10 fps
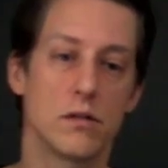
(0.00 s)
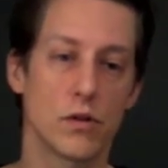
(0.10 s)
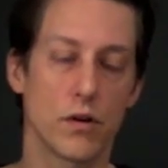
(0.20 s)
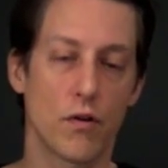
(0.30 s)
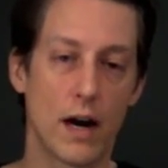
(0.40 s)
to
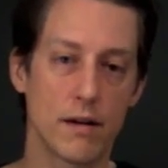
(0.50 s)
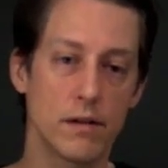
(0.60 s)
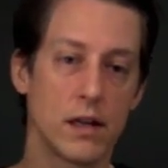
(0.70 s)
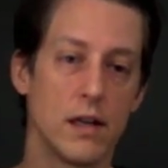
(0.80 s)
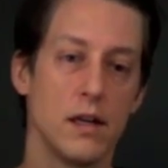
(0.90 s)
the
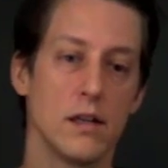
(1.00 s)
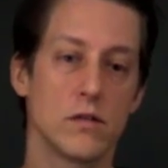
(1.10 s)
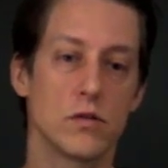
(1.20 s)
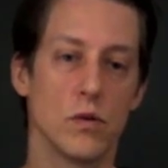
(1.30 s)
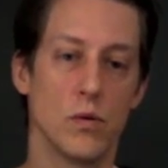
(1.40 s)
ground.
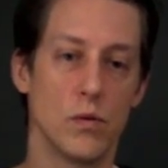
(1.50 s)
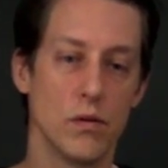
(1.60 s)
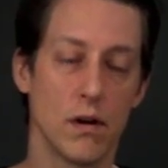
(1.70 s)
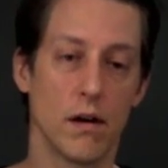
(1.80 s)
So